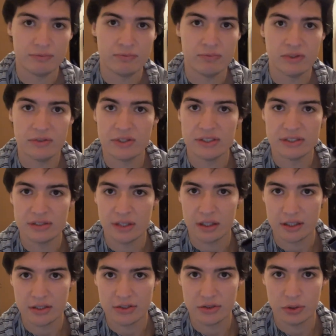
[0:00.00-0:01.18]
the Frieza saga,
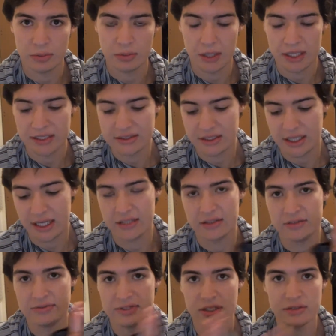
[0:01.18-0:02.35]
destroy planets, end of
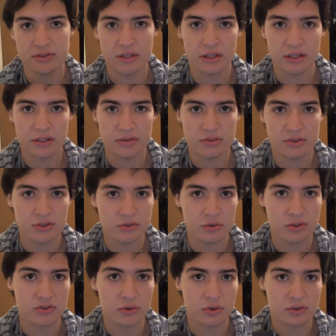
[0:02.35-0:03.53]
Cell saga, destroy
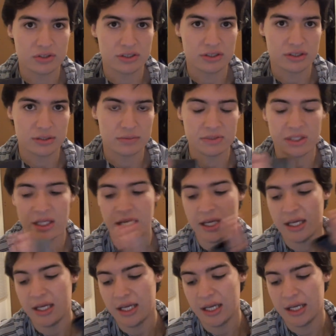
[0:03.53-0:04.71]
solar systems
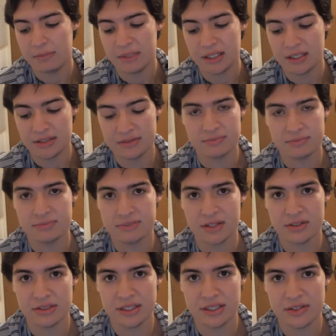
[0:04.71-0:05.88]
because Cell
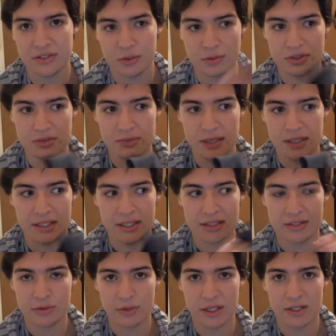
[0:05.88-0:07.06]
said so, which meant that the
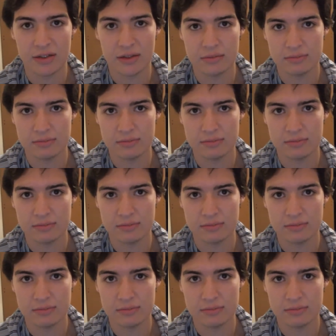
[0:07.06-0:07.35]
creator